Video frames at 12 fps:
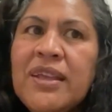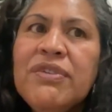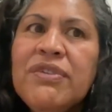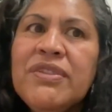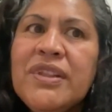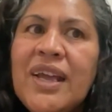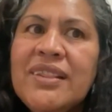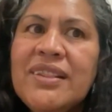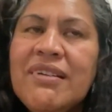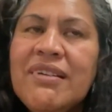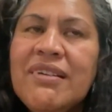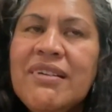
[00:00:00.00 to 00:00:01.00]
And given
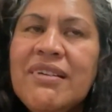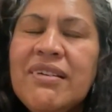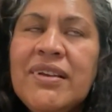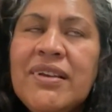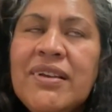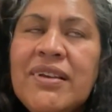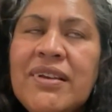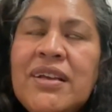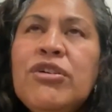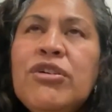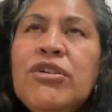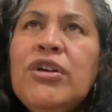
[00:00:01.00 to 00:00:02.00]
that there is,
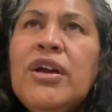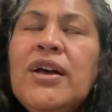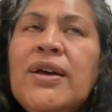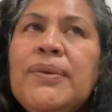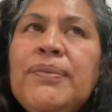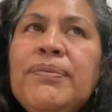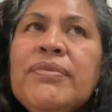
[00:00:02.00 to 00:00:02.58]
you know,